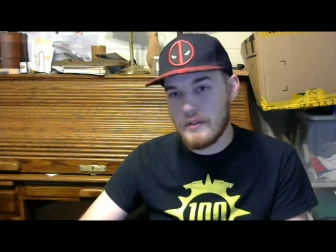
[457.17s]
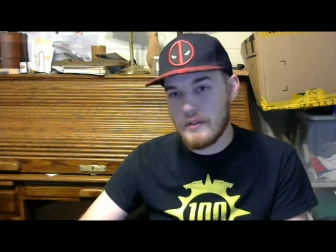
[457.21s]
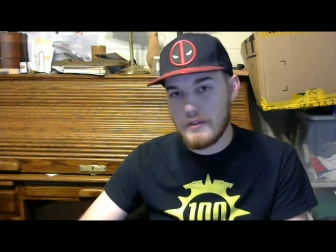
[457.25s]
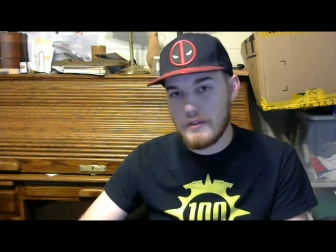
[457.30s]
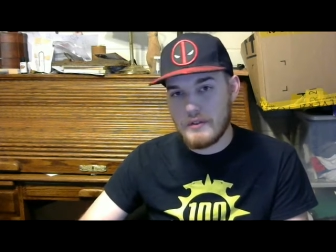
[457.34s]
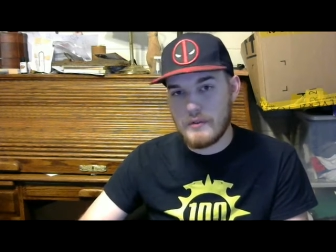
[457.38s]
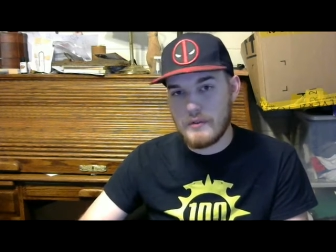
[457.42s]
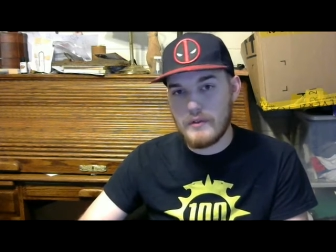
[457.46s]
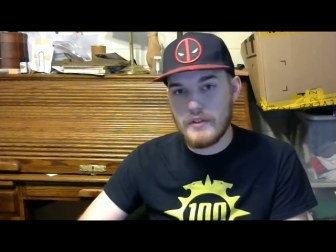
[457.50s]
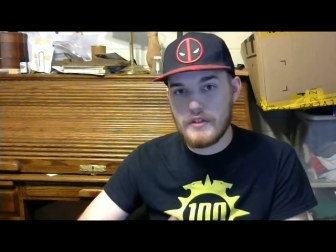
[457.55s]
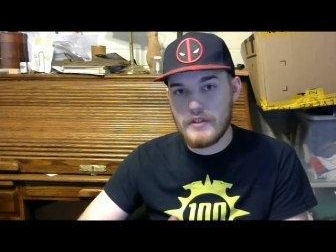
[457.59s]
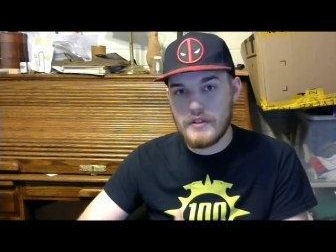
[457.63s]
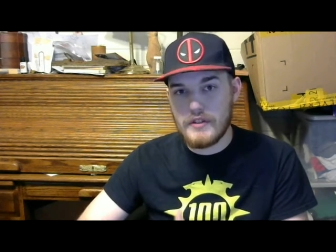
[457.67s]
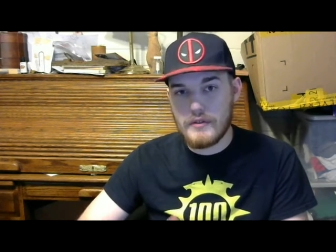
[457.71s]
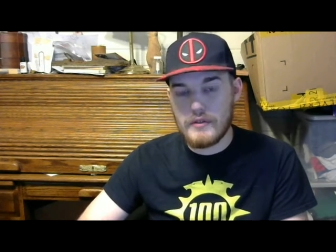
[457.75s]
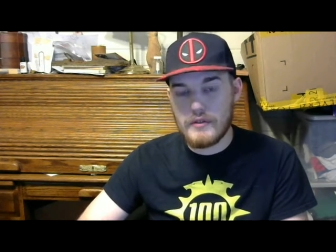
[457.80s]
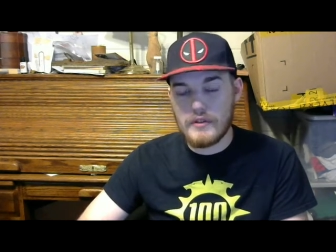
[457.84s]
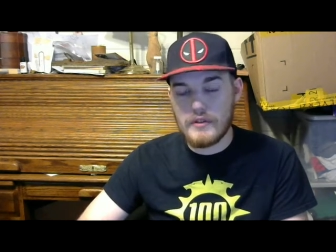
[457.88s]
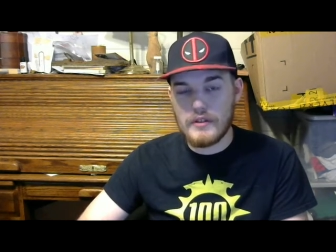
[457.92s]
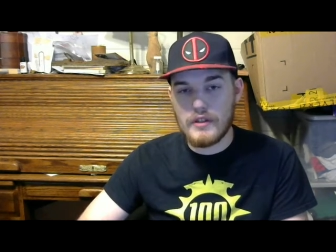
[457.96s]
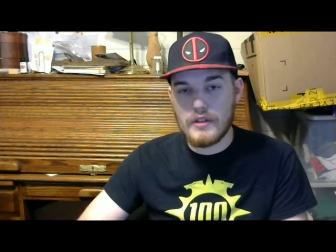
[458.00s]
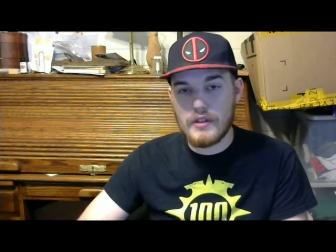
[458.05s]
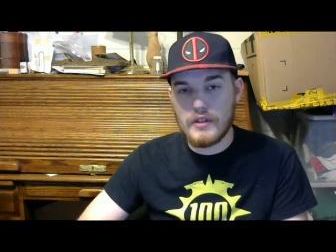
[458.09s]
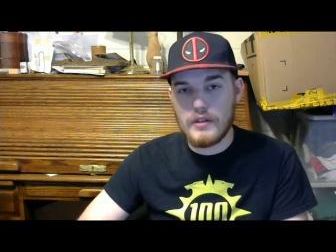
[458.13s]
the store that you
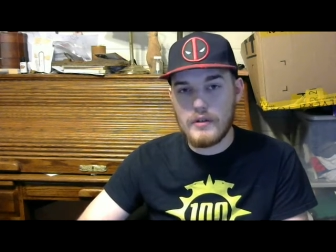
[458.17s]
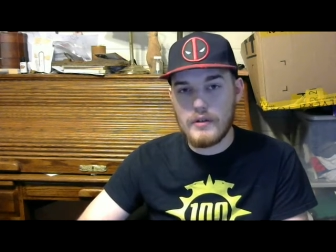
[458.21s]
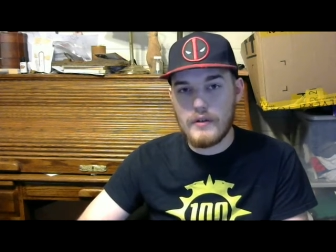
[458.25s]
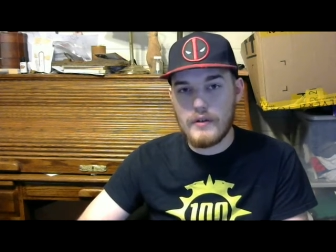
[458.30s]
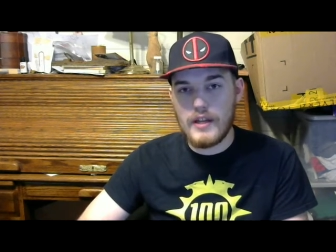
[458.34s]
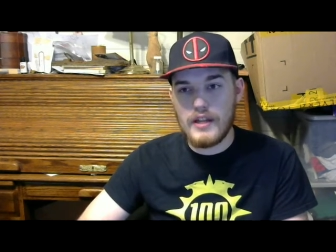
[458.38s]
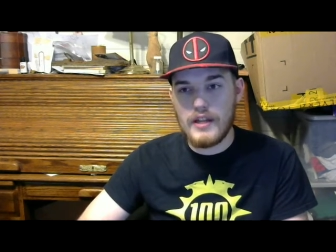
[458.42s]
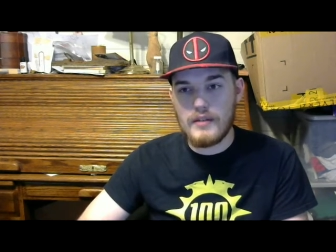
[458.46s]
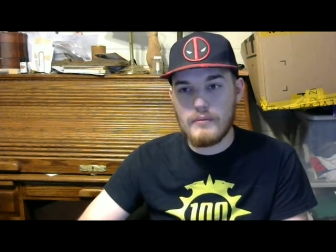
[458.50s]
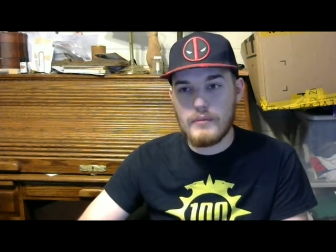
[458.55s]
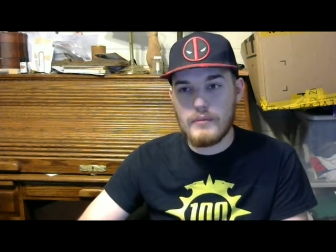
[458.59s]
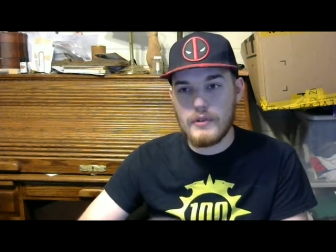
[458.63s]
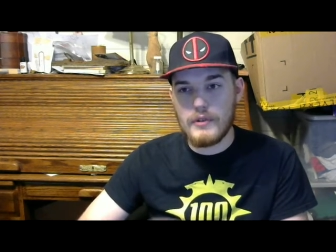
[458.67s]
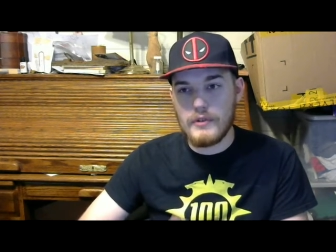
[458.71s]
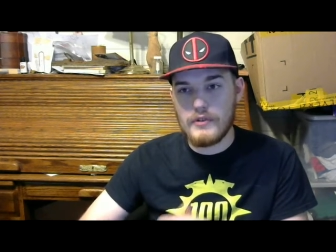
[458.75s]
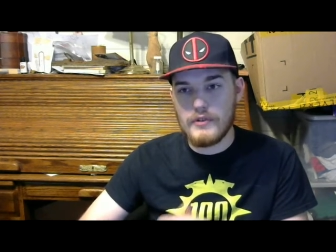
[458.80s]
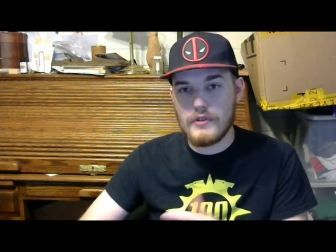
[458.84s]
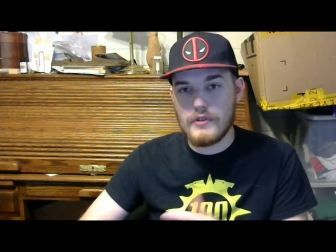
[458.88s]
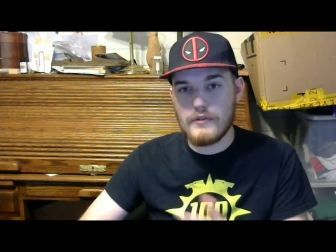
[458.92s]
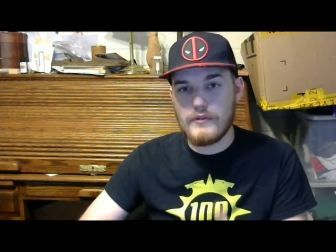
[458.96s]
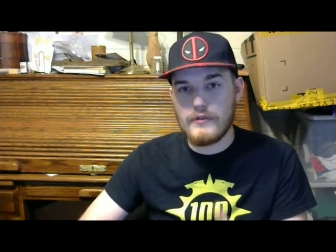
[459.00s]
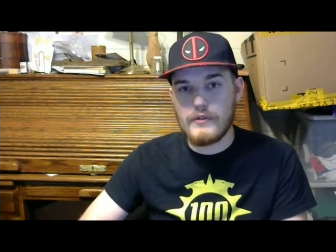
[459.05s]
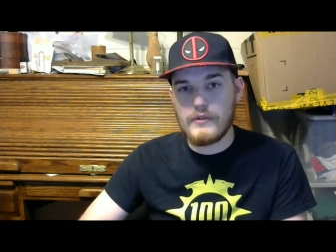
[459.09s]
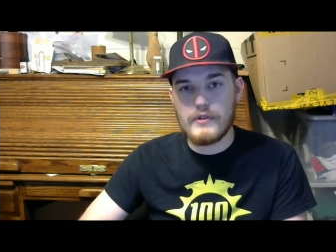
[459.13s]
can go and build
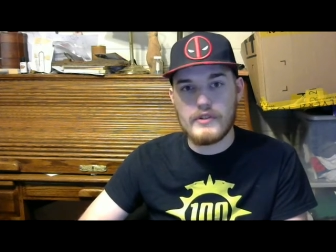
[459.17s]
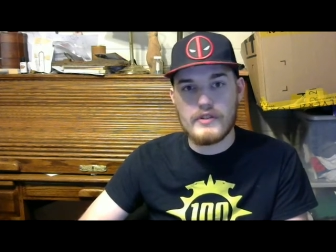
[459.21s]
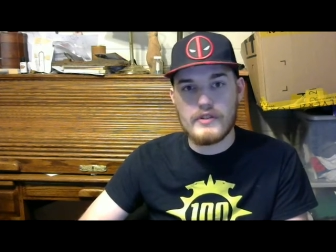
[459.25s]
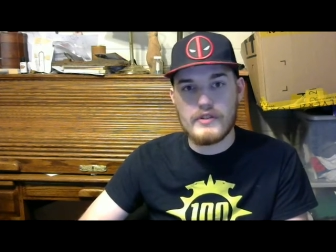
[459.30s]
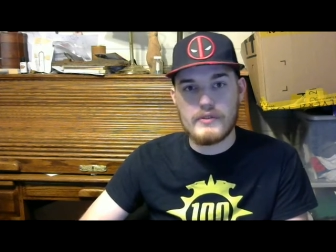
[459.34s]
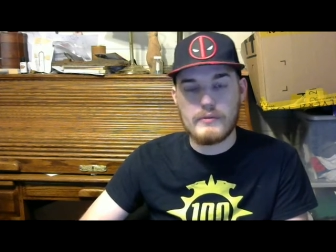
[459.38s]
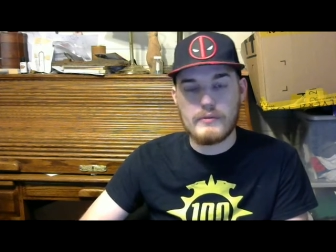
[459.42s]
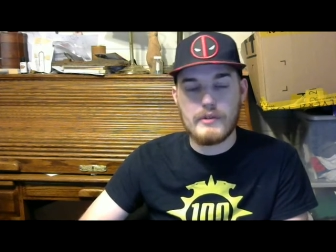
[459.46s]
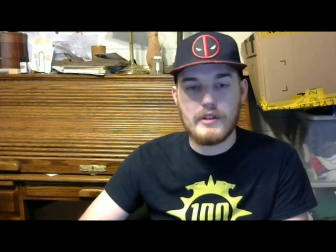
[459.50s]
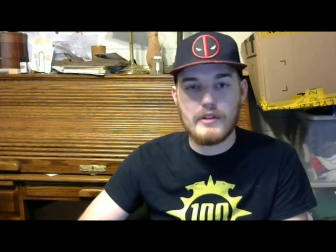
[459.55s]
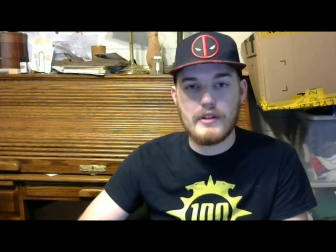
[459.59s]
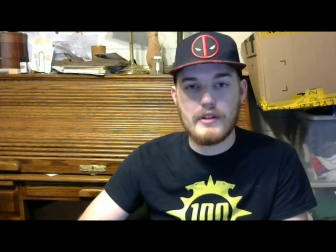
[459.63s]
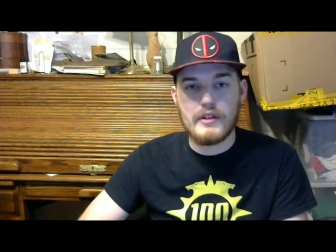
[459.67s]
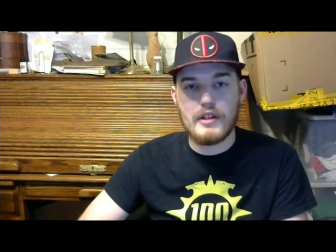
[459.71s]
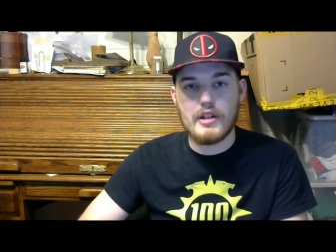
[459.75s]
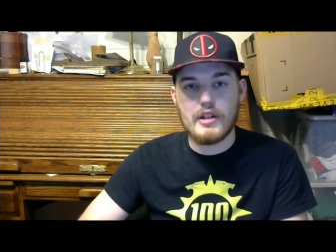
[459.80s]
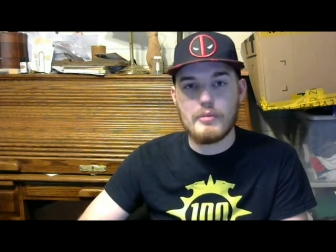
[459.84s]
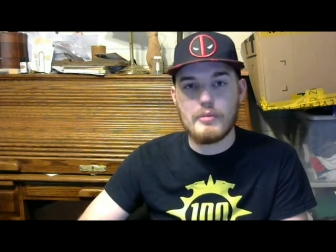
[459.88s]
your force with